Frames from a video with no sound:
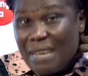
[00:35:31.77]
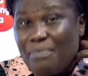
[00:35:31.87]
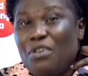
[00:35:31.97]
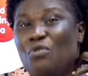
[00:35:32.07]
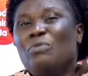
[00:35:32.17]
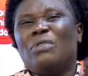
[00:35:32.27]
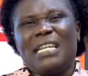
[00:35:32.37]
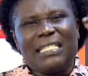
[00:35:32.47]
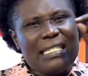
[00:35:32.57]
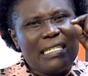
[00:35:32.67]
You
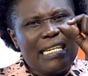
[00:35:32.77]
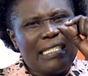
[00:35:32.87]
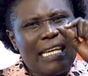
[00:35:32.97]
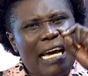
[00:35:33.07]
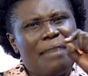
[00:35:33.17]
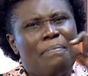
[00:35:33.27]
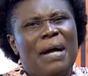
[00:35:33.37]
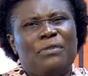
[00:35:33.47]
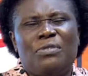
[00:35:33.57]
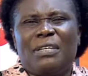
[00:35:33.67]
return
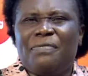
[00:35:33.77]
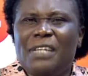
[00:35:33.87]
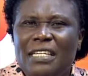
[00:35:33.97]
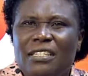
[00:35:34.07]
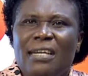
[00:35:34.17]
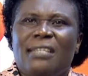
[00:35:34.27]
back to the village.